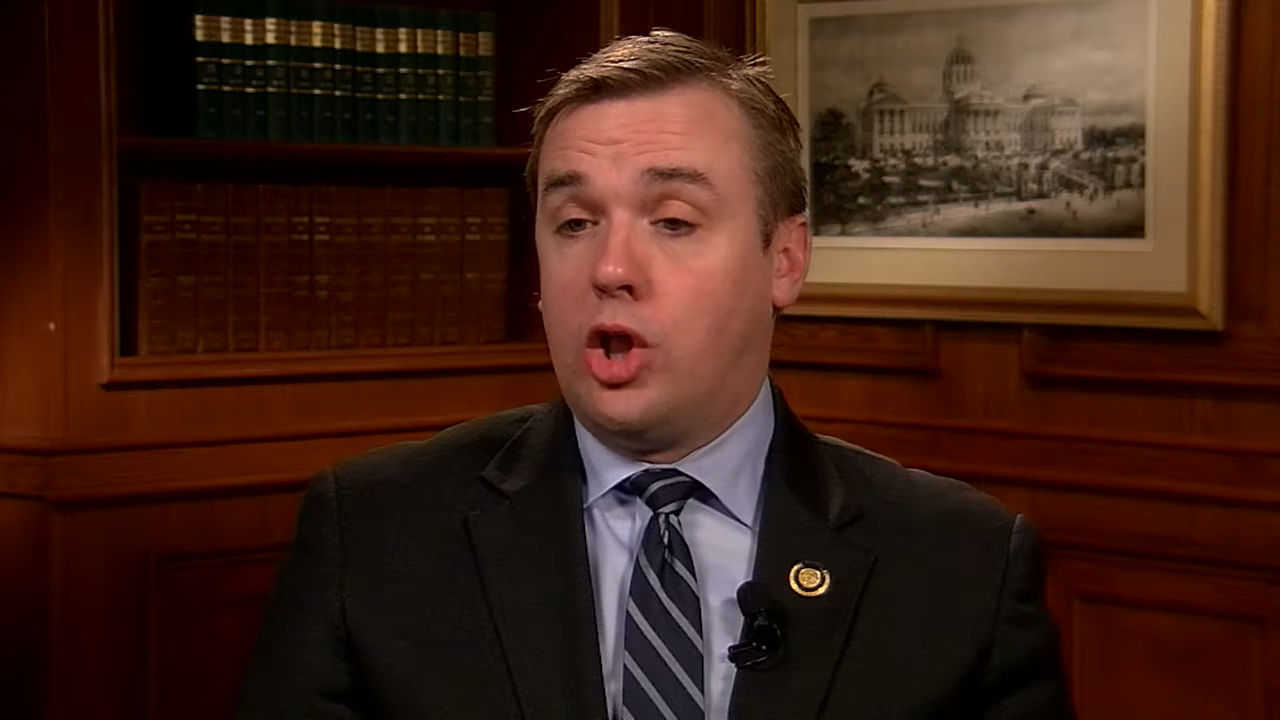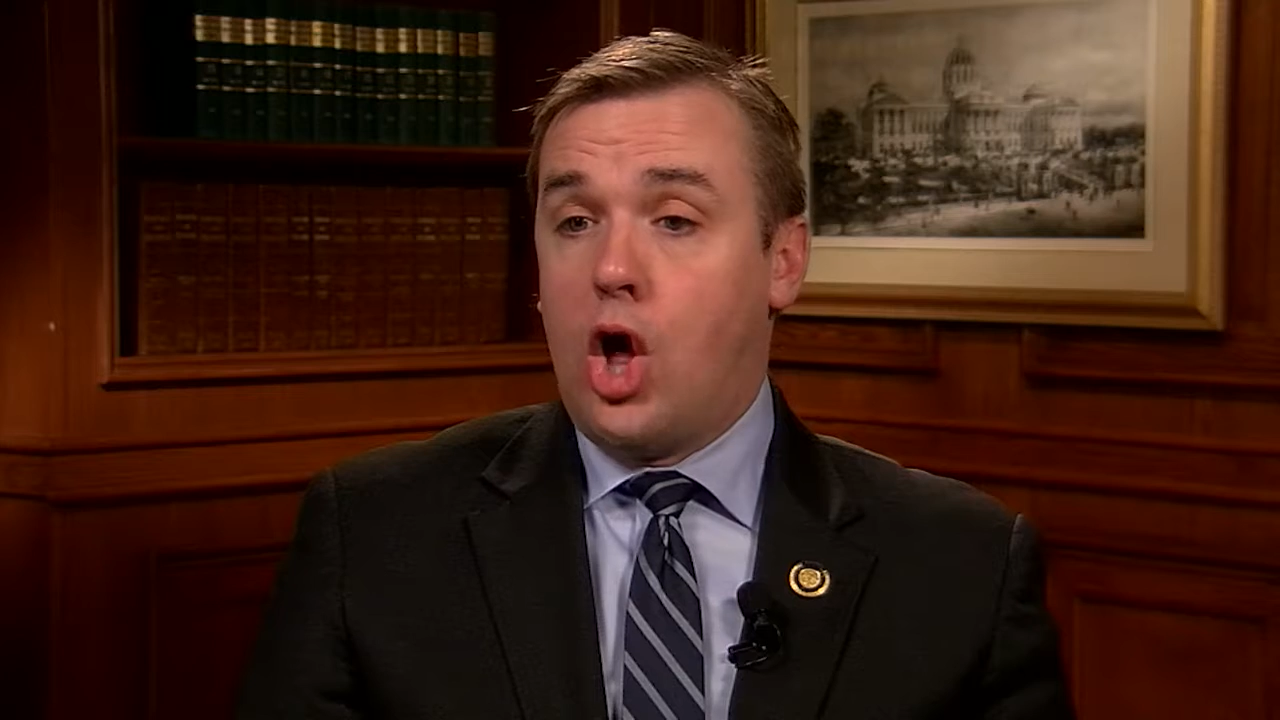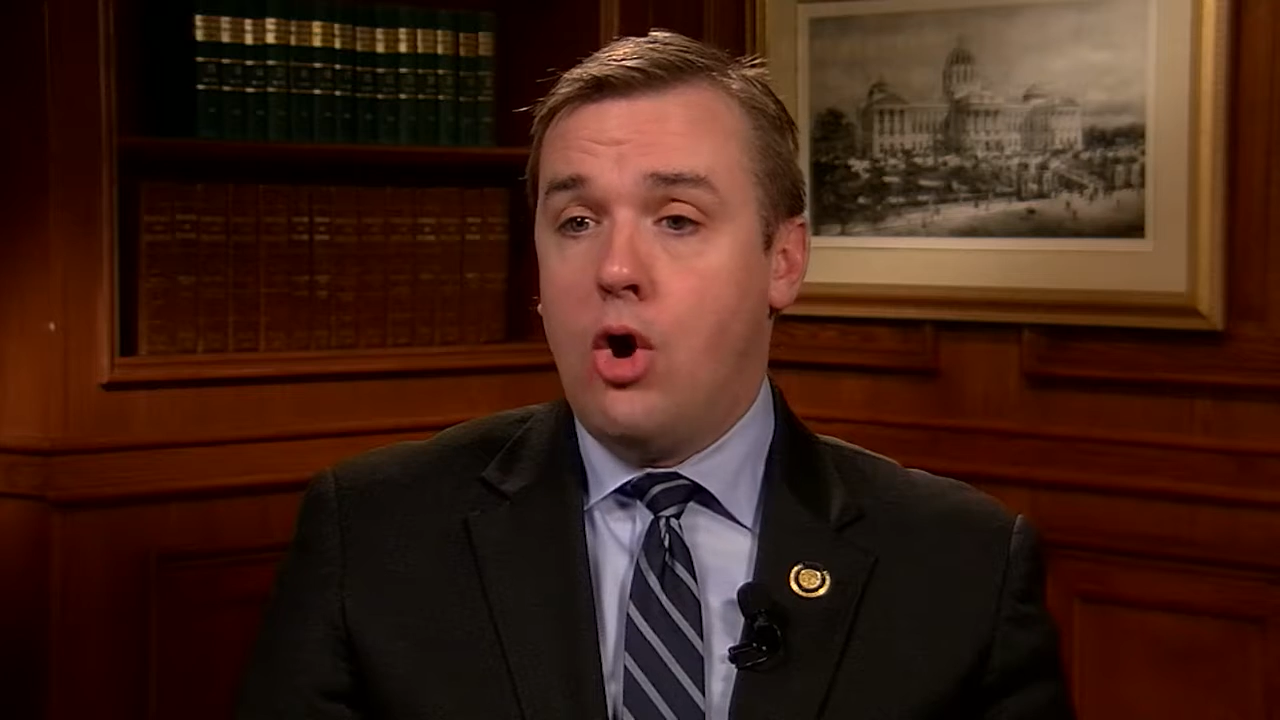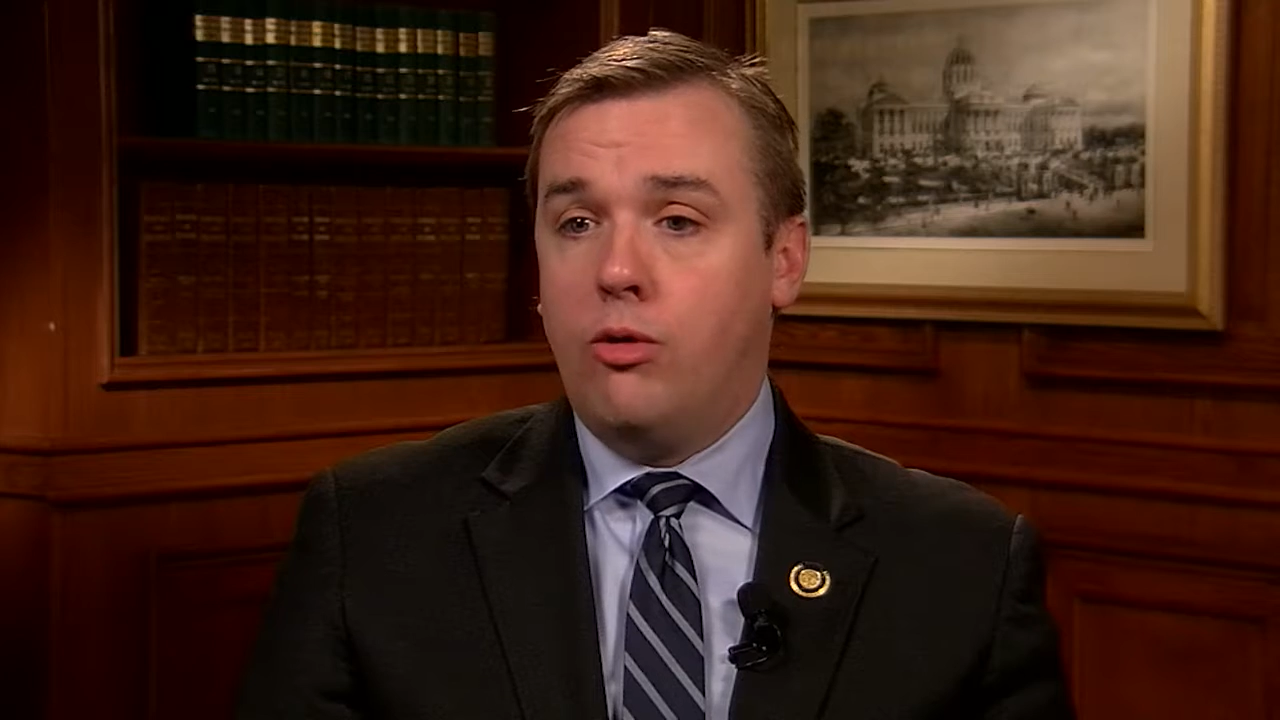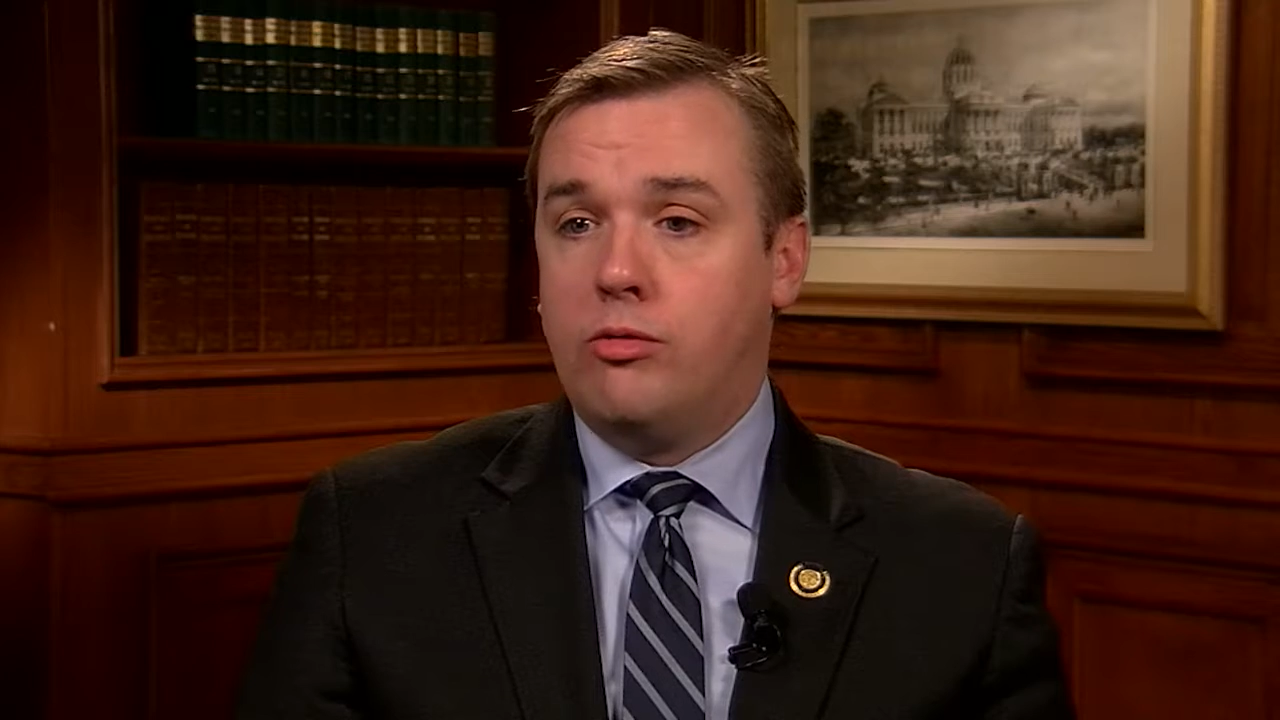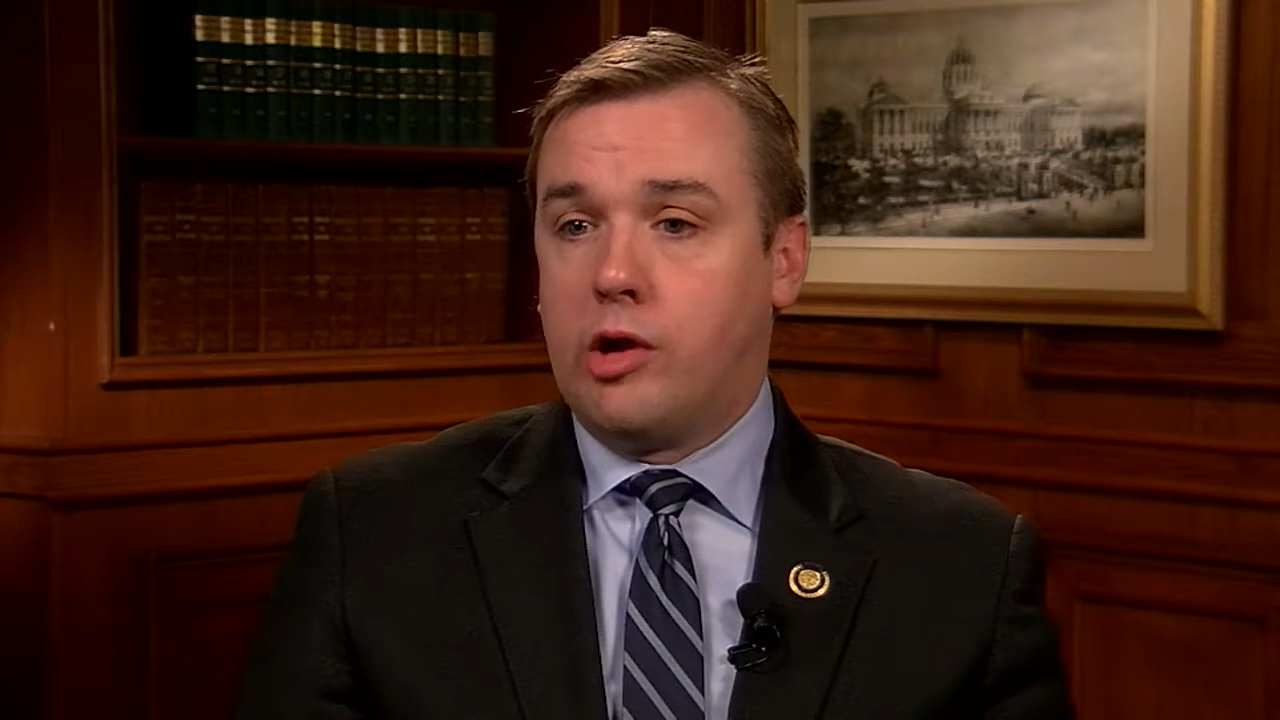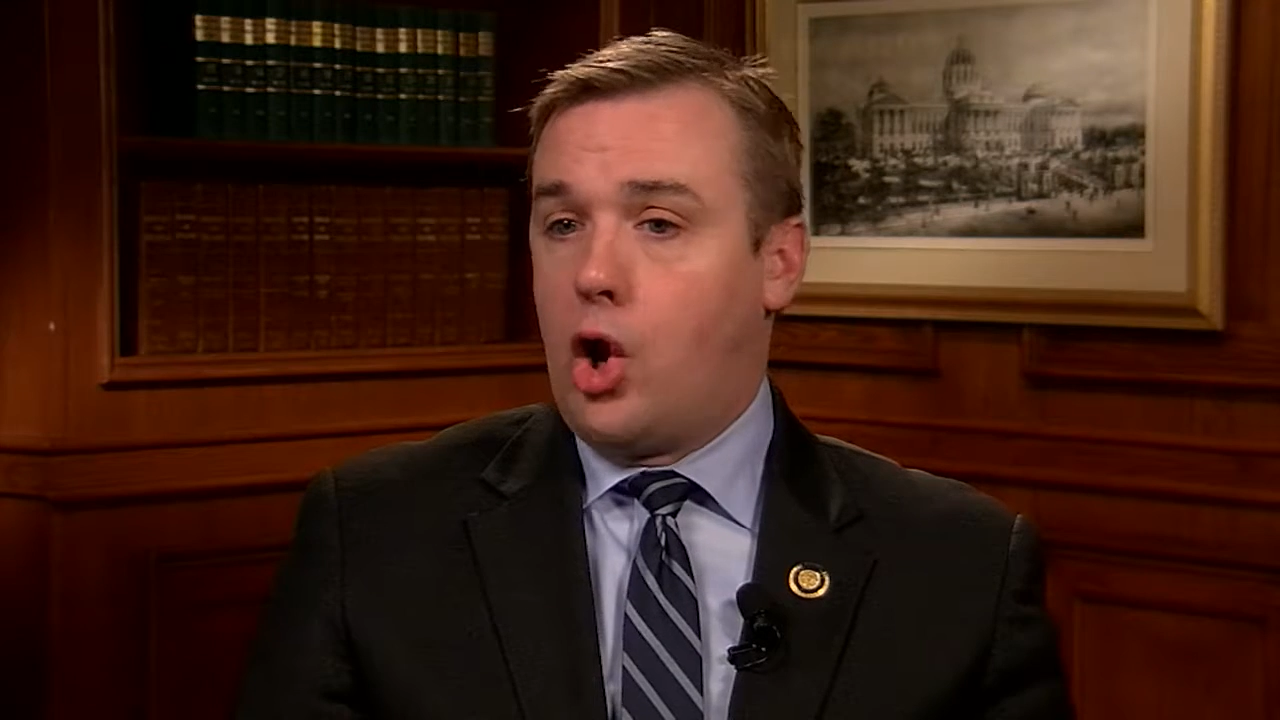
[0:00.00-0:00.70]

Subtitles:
loans